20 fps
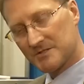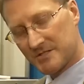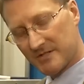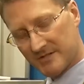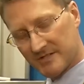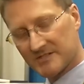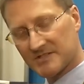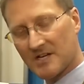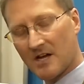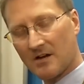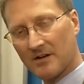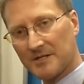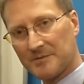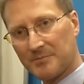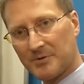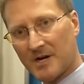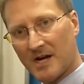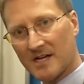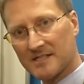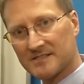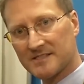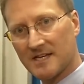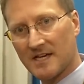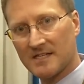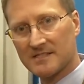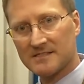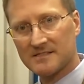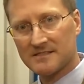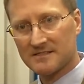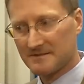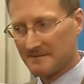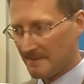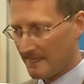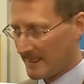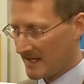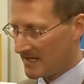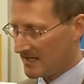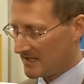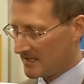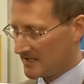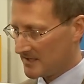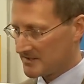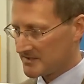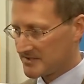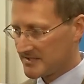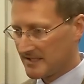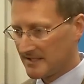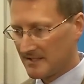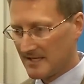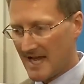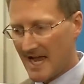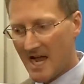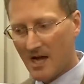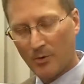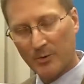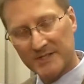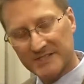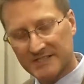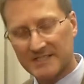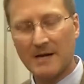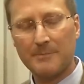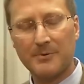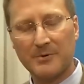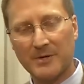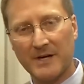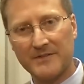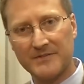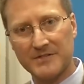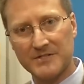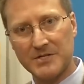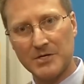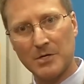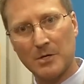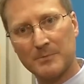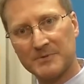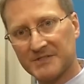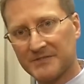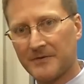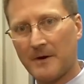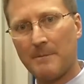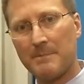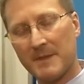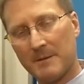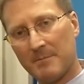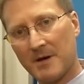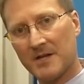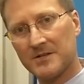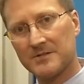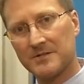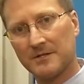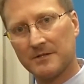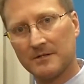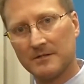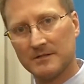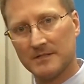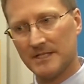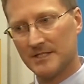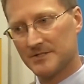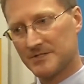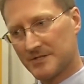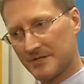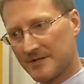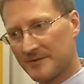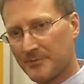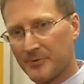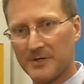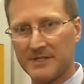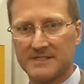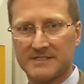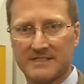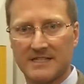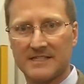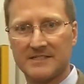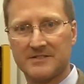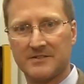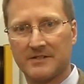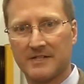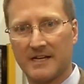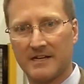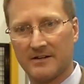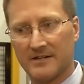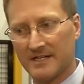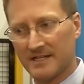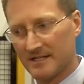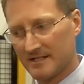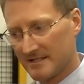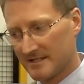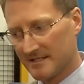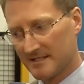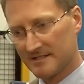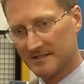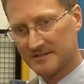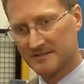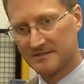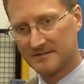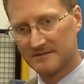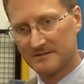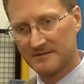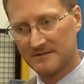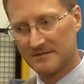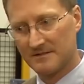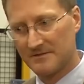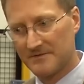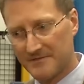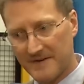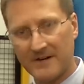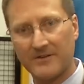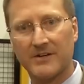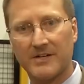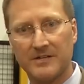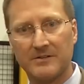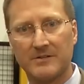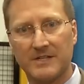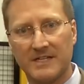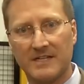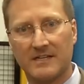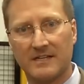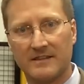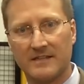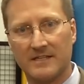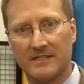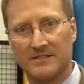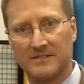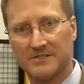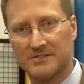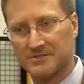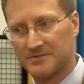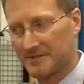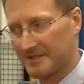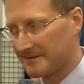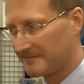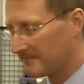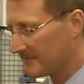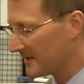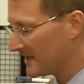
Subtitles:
to the sawing process to how we separate the tubes from the bundle into the pre-centering area, is very unique in the industry.